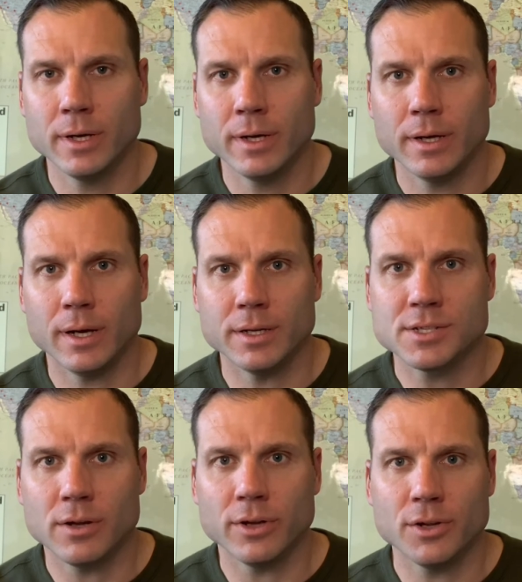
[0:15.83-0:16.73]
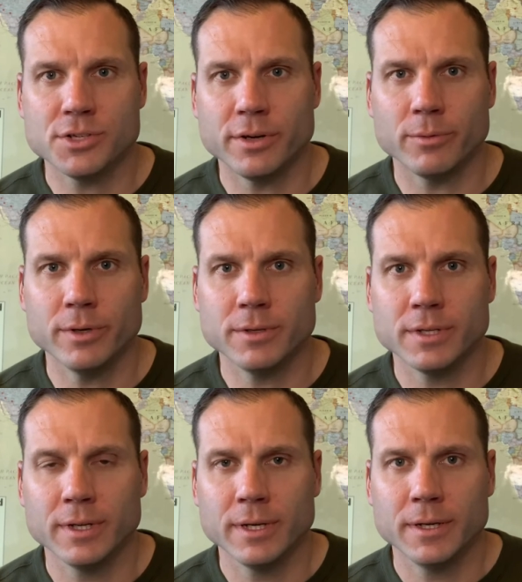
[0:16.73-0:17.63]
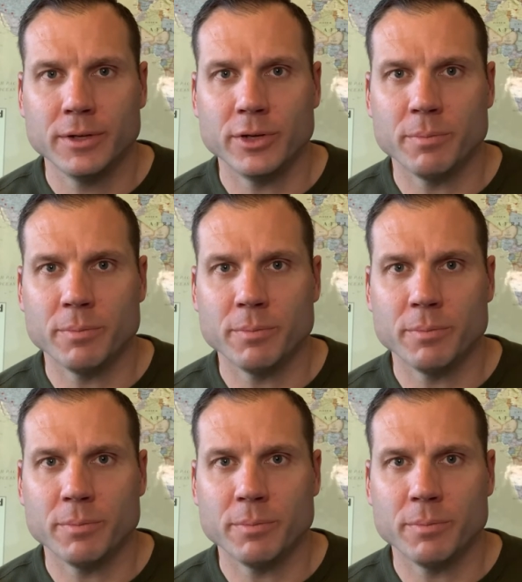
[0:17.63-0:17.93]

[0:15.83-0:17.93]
Uh, it's called Alternate Route. You